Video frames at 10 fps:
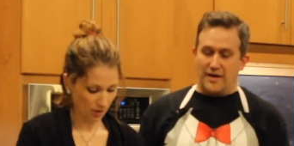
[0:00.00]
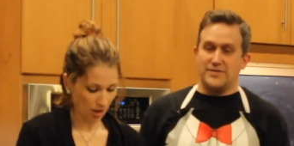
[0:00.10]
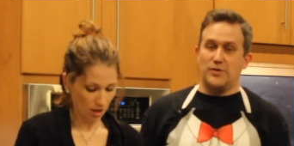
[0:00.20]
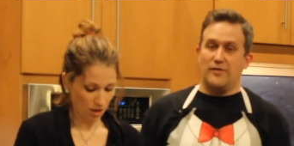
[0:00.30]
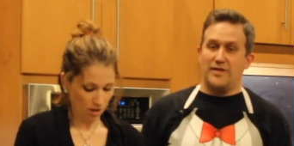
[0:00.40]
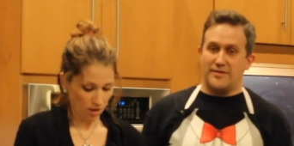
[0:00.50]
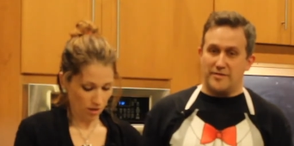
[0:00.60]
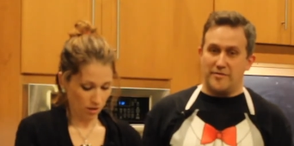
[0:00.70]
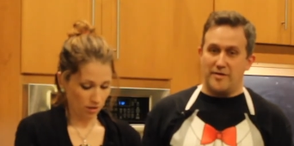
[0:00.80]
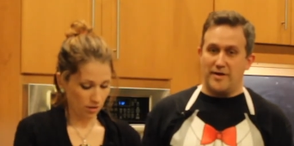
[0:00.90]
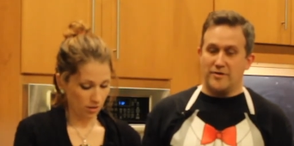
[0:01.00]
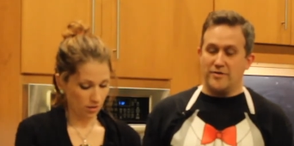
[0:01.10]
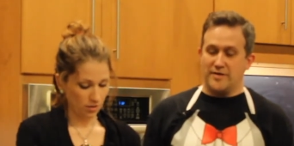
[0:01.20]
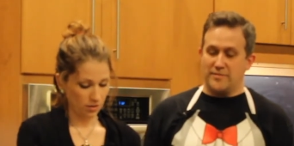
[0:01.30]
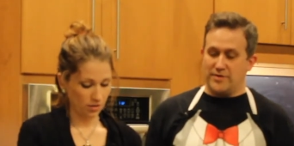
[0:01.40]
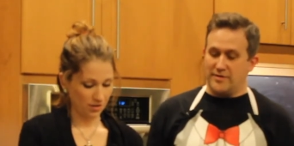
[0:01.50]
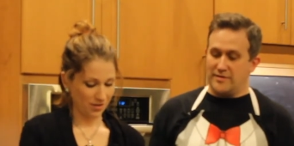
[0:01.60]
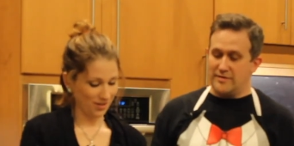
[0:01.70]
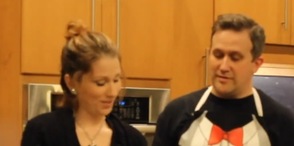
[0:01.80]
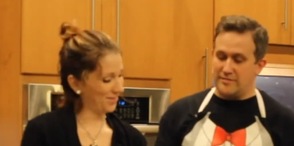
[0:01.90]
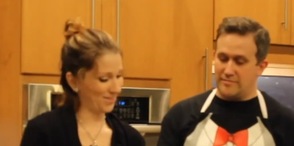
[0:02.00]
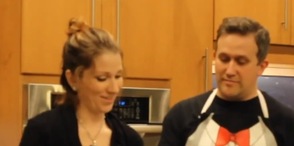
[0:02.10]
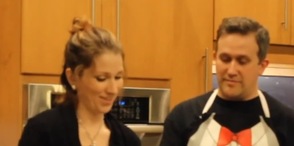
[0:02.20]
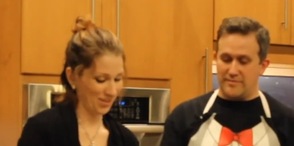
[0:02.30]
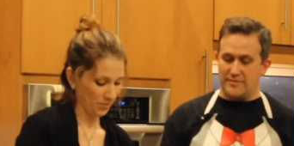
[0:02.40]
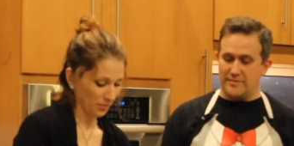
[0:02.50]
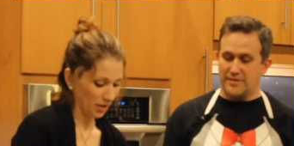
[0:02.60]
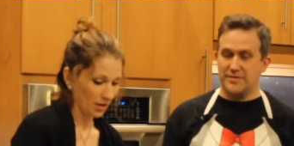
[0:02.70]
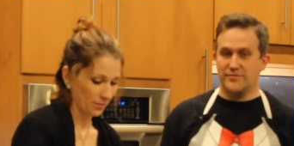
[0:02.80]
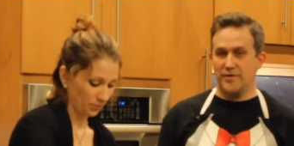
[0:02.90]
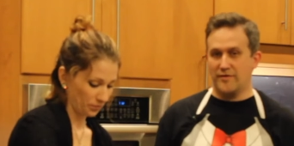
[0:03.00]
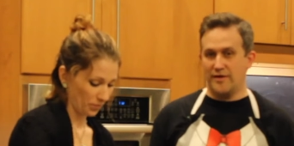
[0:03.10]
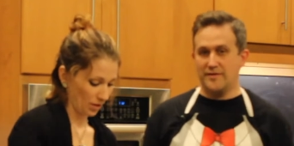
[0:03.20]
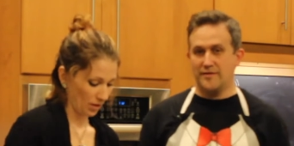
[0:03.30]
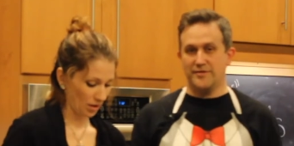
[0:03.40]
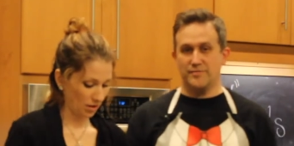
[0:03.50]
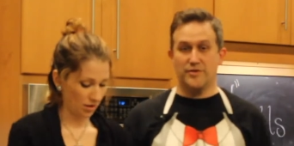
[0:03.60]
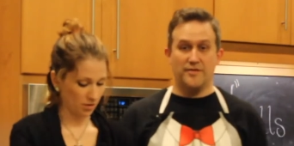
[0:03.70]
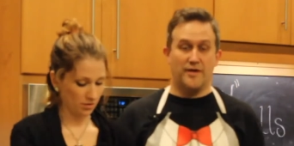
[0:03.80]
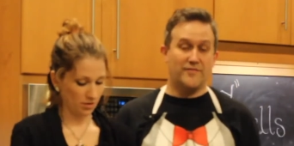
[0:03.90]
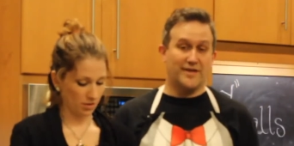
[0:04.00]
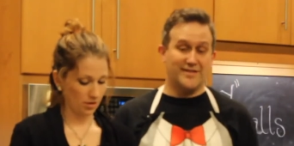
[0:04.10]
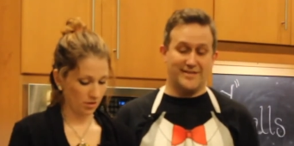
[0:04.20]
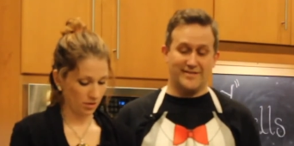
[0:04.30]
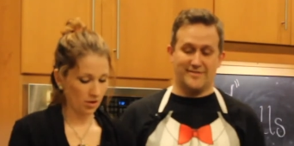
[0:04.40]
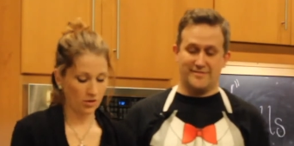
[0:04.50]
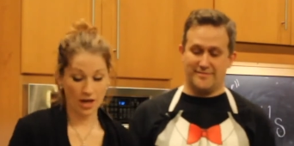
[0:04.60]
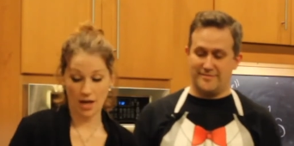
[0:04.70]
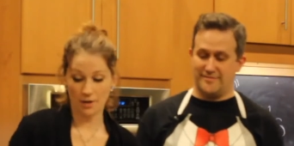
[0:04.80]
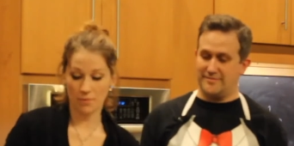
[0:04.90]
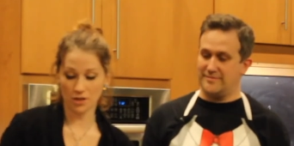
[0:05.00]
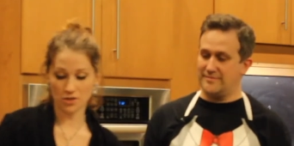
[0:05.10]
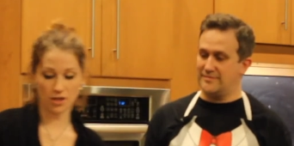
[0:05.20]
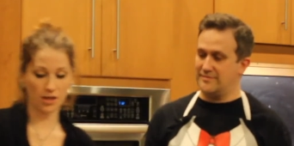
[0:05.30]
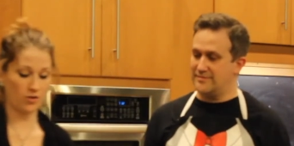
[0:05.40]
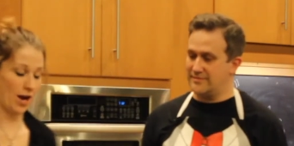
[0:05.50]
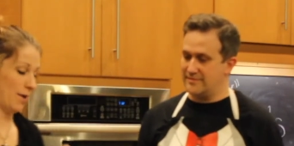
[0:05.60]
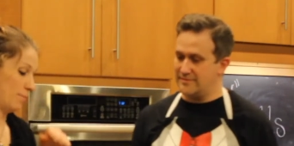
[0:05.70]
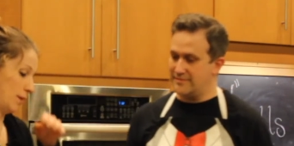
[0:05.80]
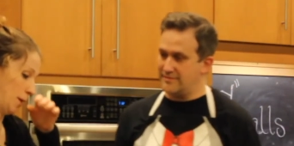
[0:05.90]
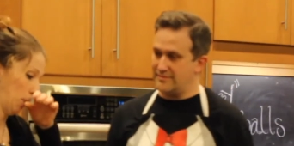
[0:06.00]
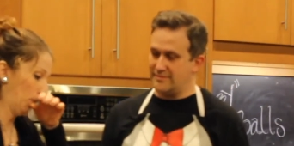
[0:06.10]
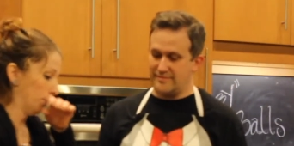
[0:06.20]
Speaker 1: I still have a lot to learn about cooking, but this is really great to learn some good knife techniques.
Speaker 2: Okay, and much like crab meat,